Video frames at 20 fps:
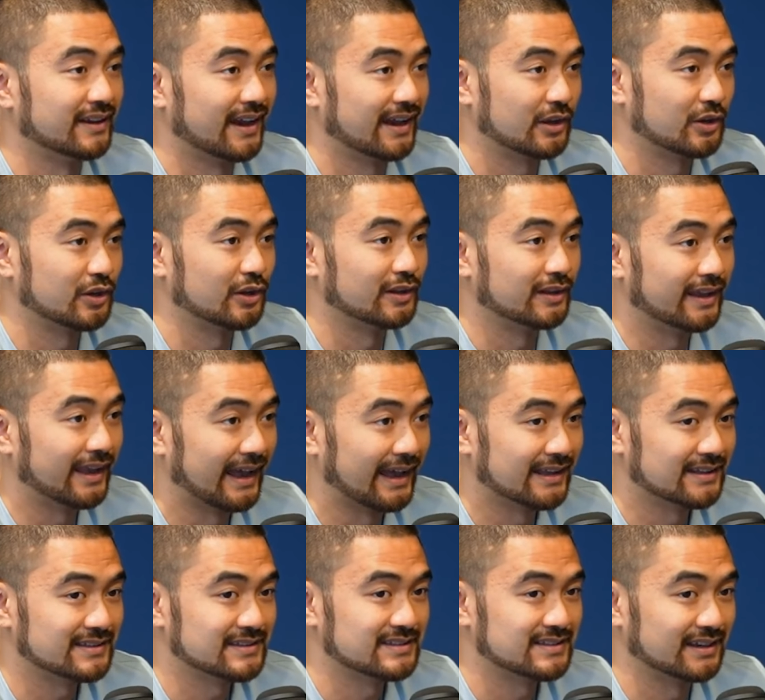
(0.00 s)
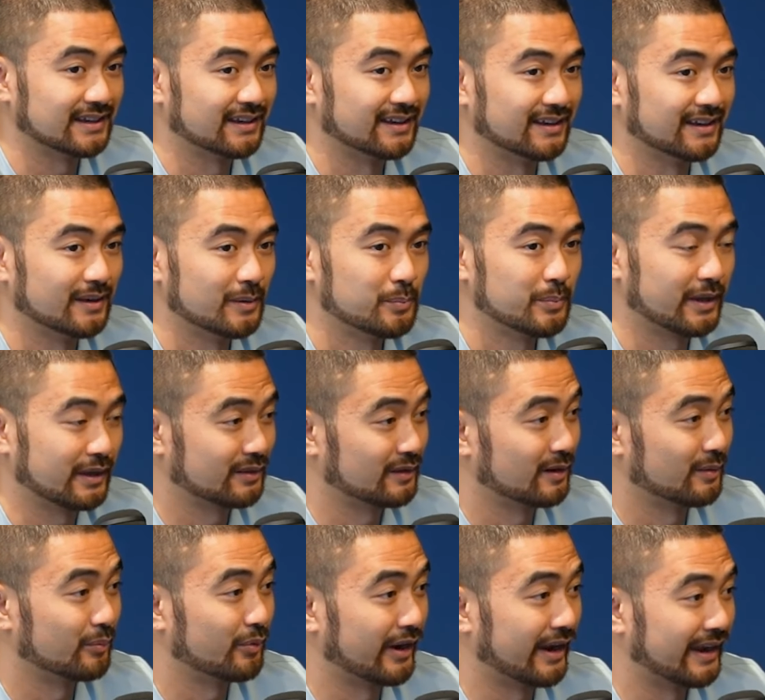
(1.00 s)
I could get to pick their
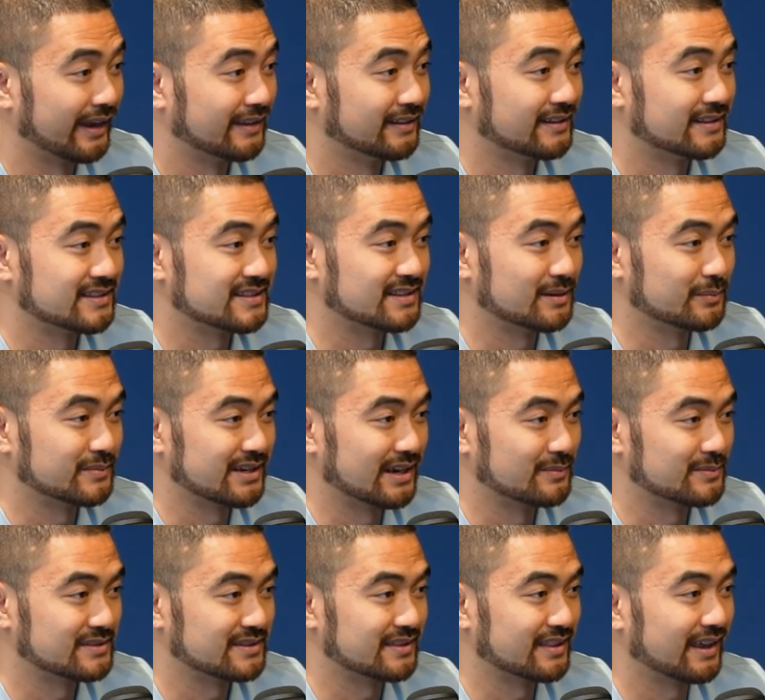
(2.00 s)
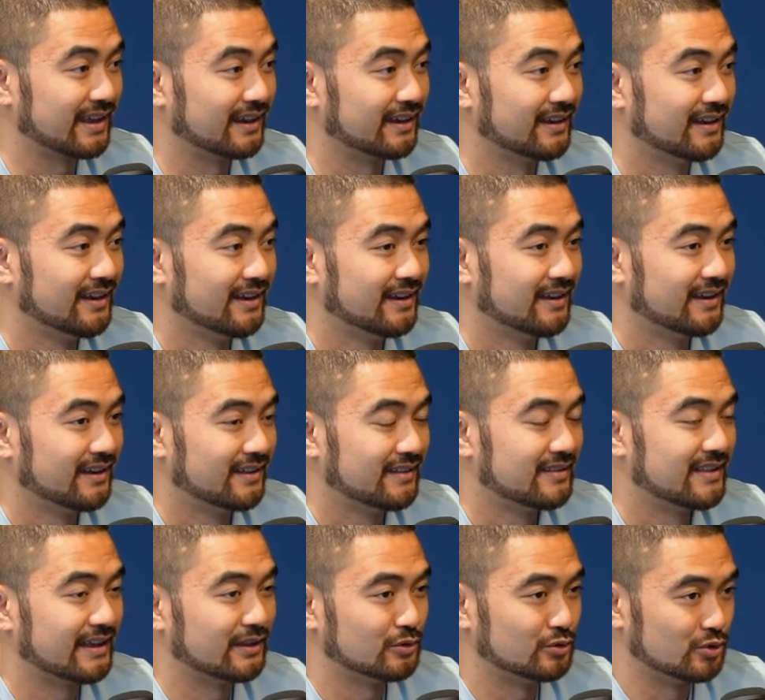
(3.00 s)
brain, and sometimes they
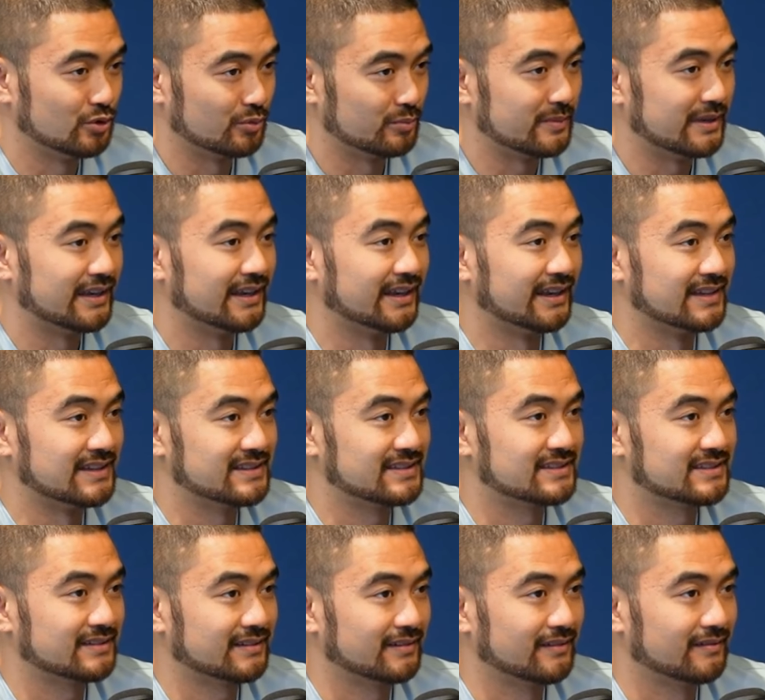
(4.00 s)
knew me as